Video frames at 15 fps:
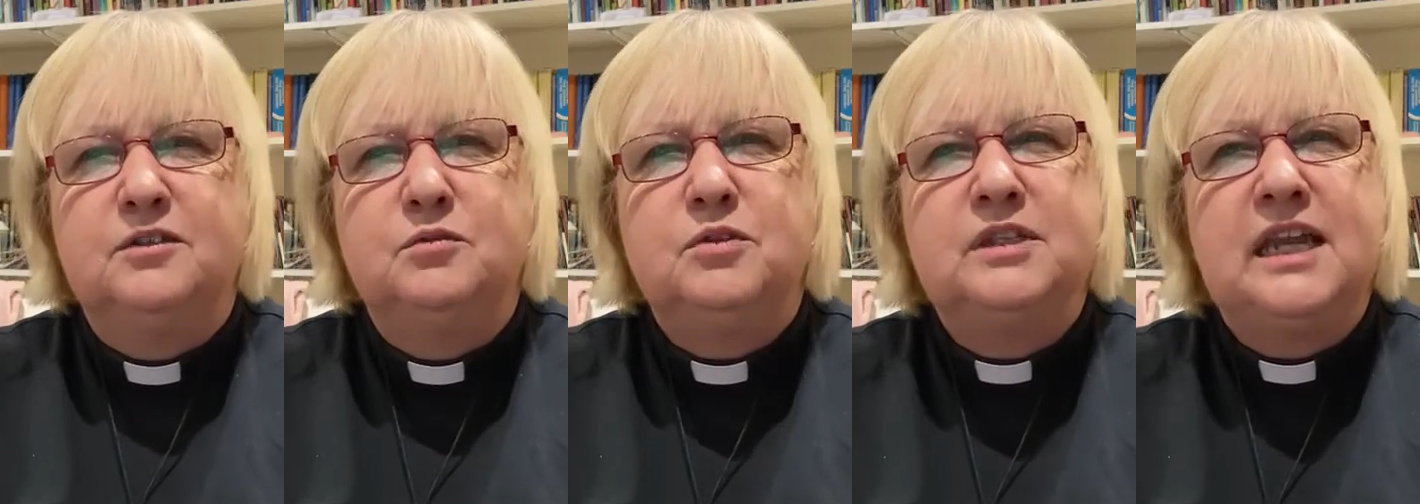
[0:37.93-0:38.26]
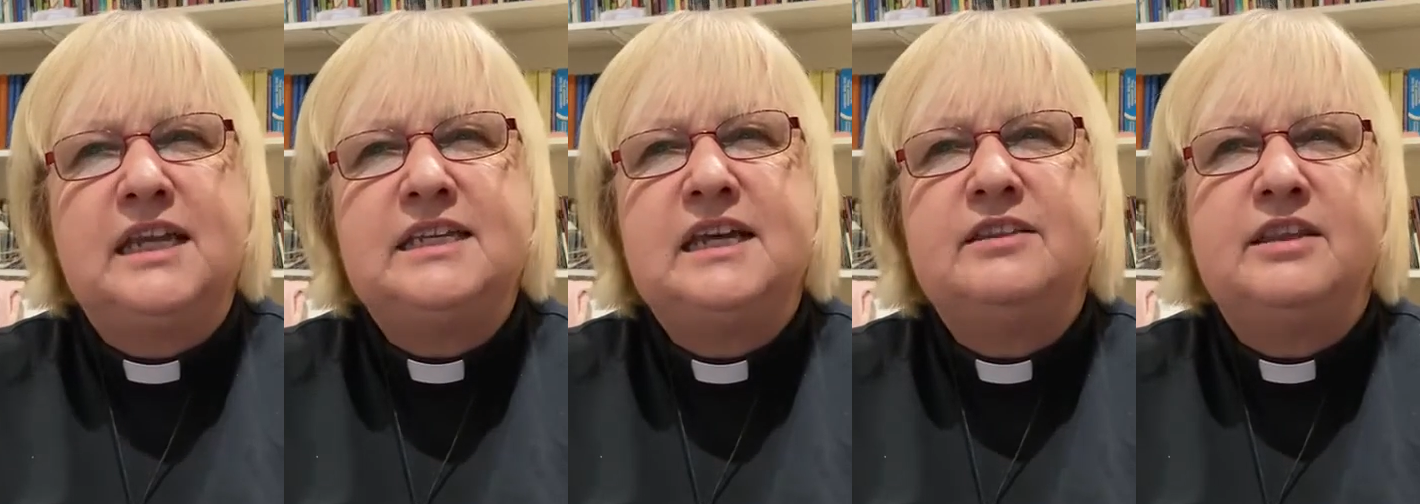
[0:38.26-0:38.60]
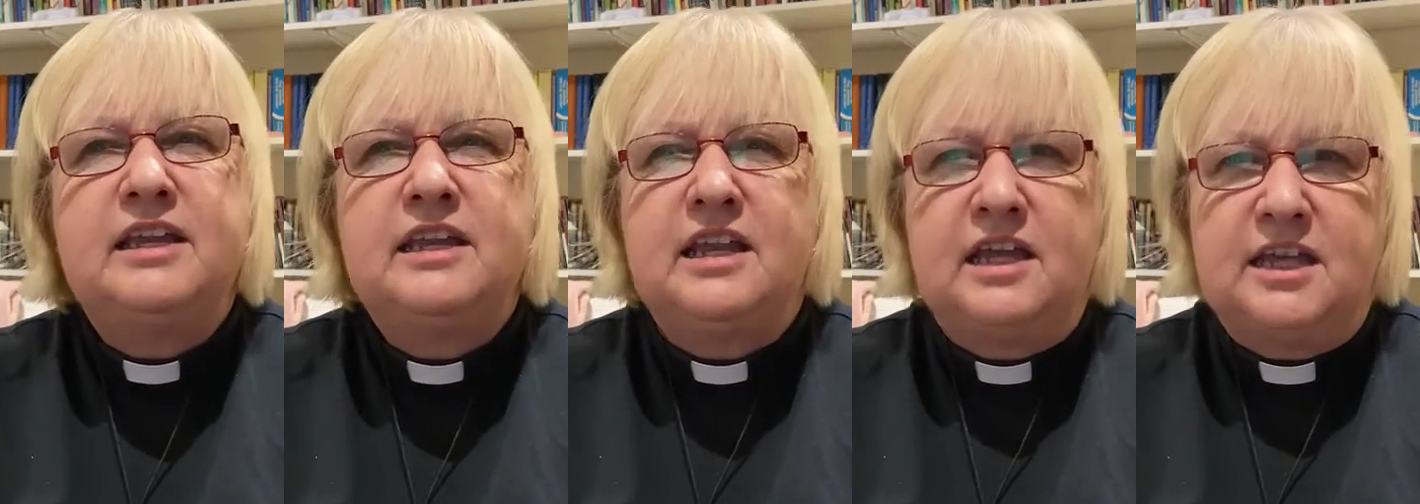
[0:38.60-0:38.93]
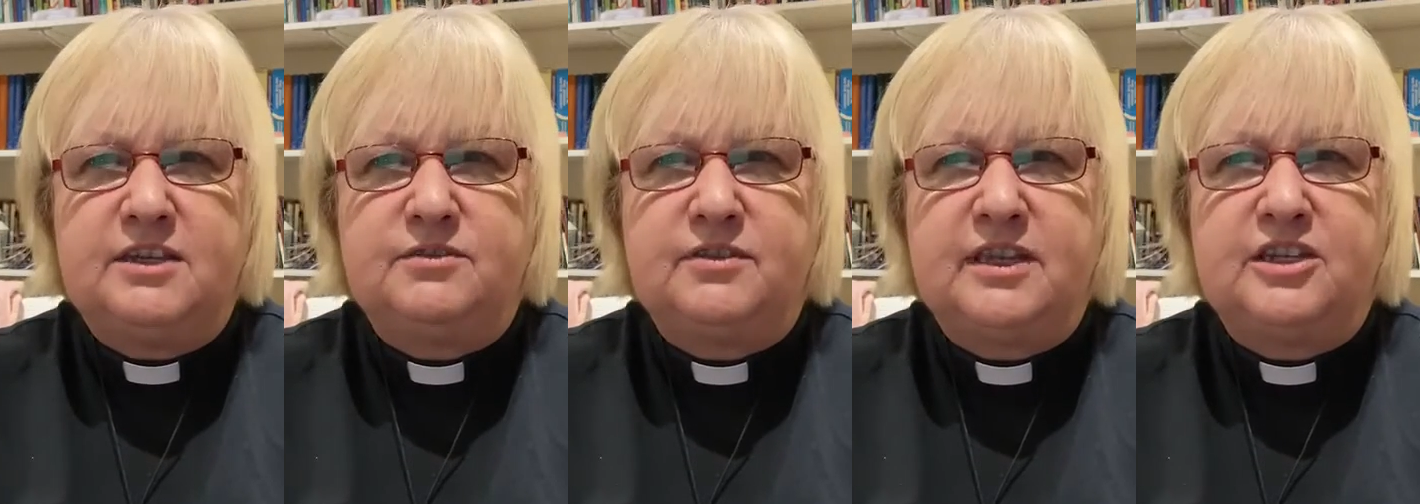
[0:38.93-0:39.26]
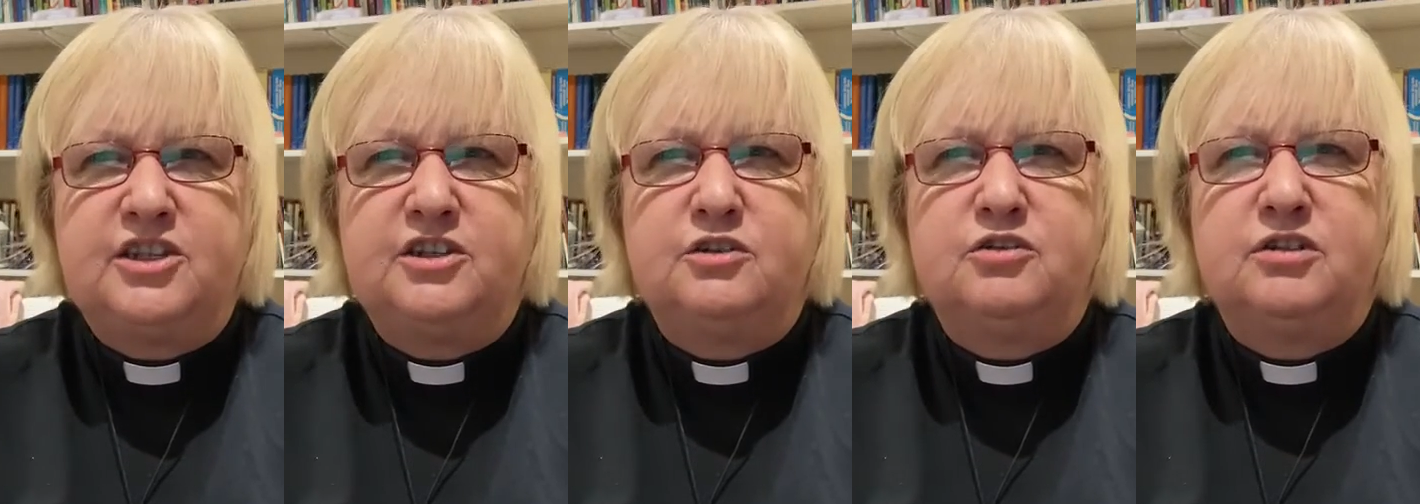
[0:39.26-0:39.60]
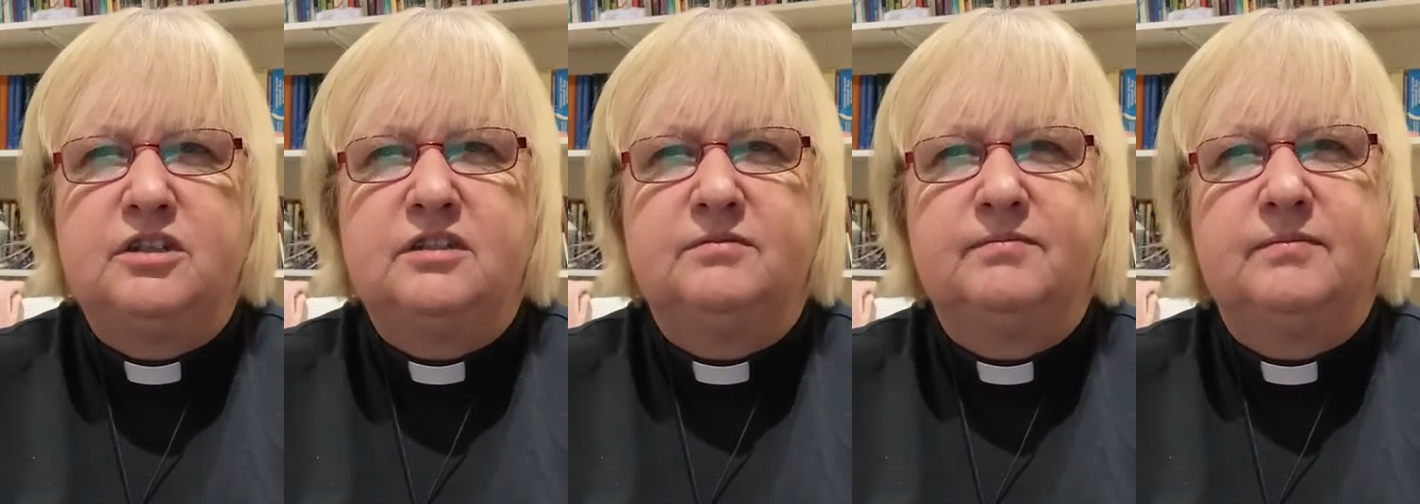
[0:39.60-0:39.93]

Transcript: would lay down their lives for their children.